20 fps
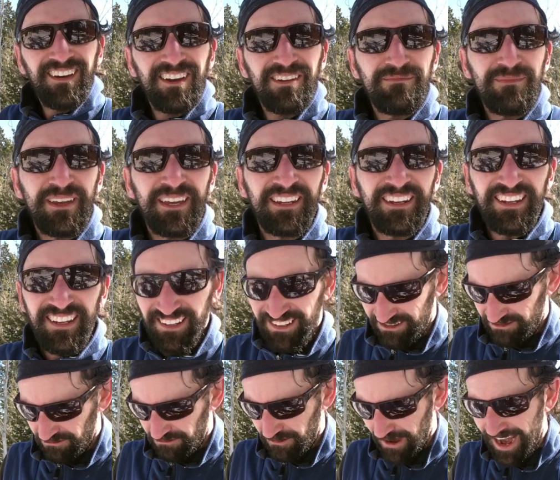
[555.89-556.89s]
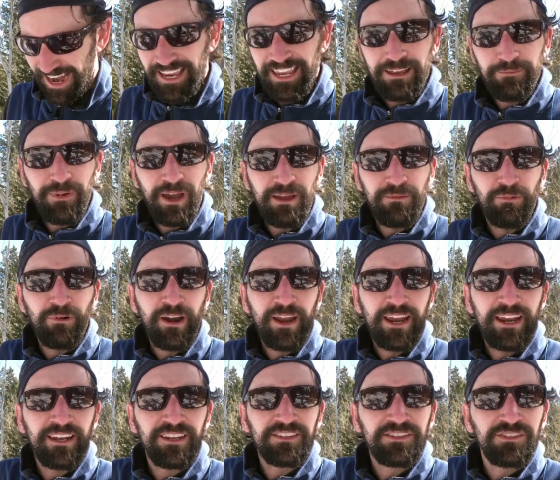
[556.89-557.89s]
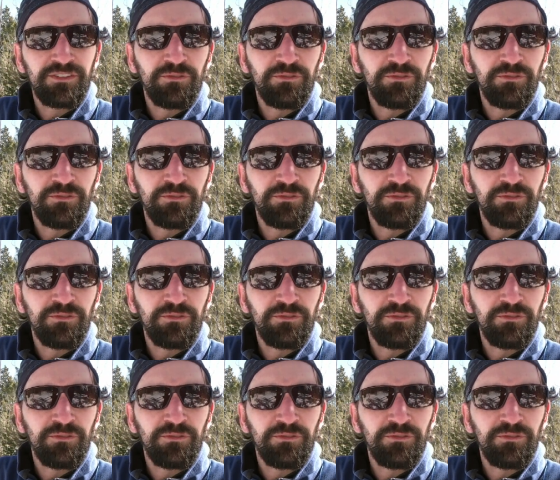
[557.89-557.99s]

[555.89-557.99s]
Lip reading: I've been racking my brain as